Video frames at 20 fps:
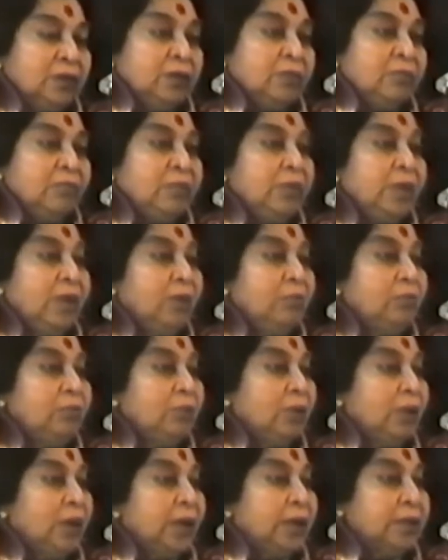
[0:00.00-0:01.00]
Without
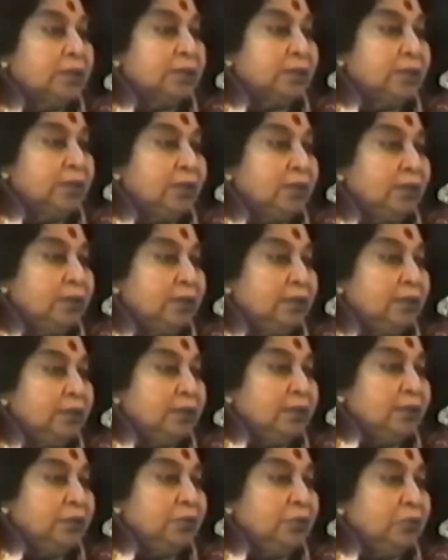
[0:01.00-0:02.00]
asking,
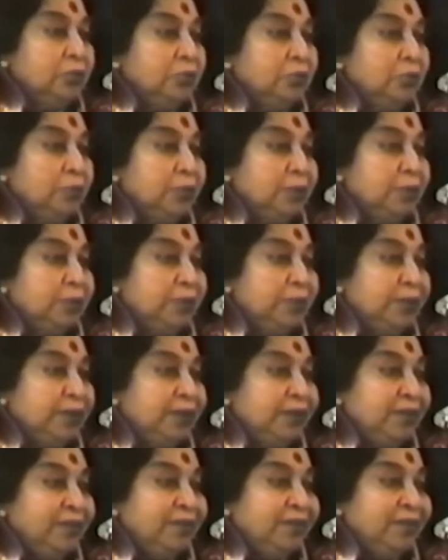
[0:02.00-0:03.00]
you will
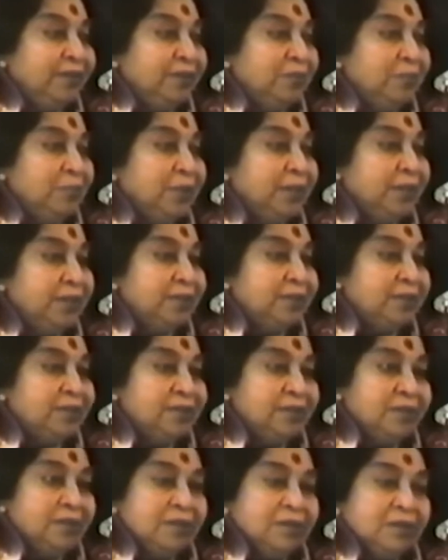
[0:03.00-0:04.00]
be
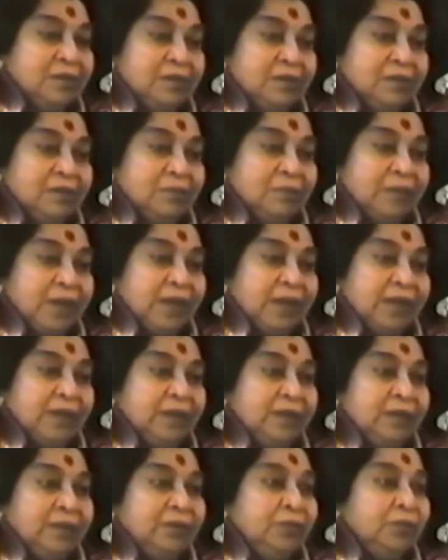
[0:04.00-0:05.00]
blessed
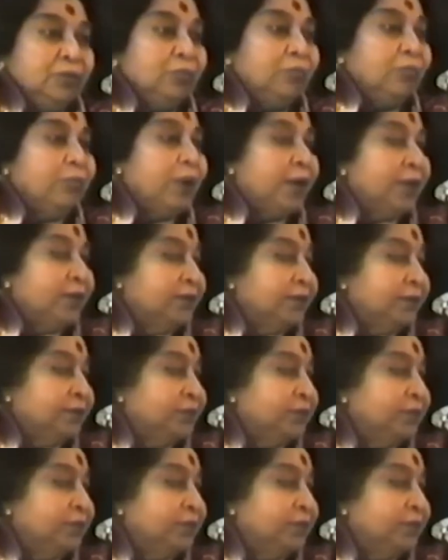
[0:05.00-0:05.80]
by your Father.